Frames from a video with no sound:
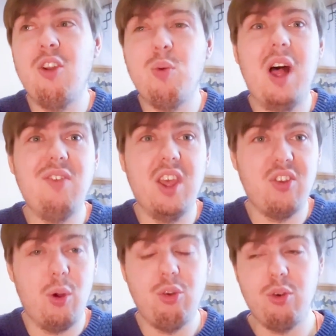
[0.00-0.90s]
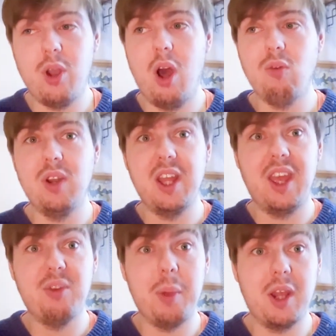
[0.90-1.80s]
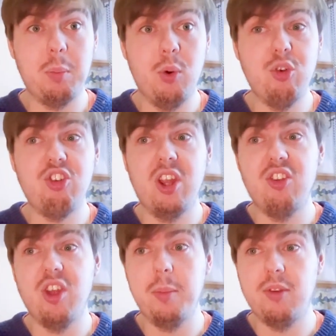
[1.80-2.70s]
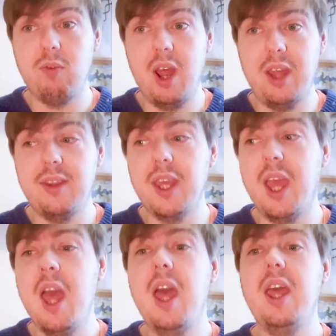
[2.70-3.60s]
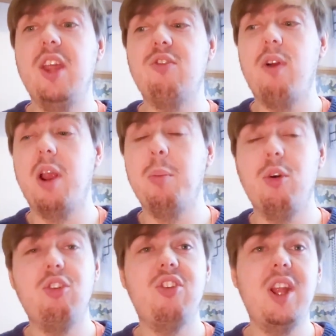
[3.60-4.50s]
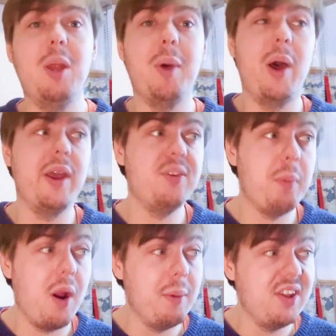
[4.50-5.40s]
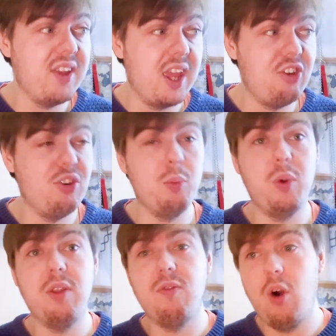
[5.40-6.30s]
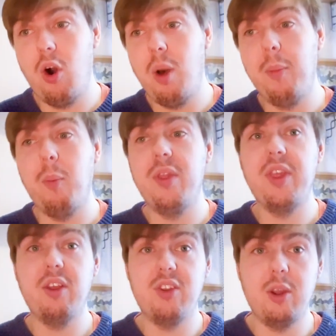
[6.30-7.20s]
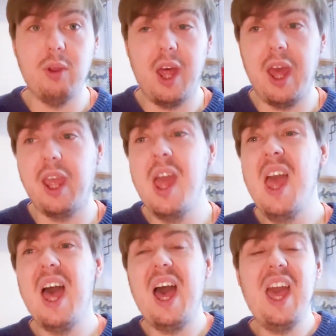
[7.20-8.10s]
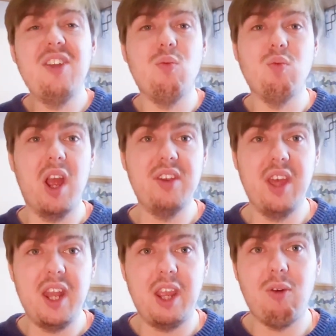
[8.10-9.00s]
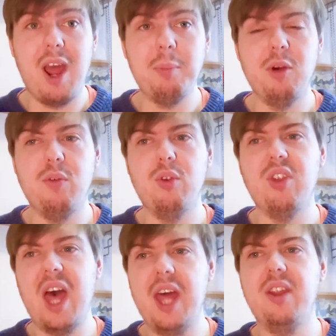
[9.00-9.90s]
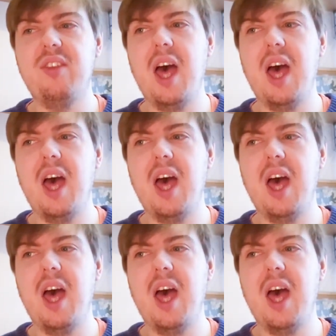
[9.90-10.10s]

at twelve years old, you can't really expect much in terms of writing. It's very much still about experimentation with form and with things that you like. I hadn't read any crime novels at the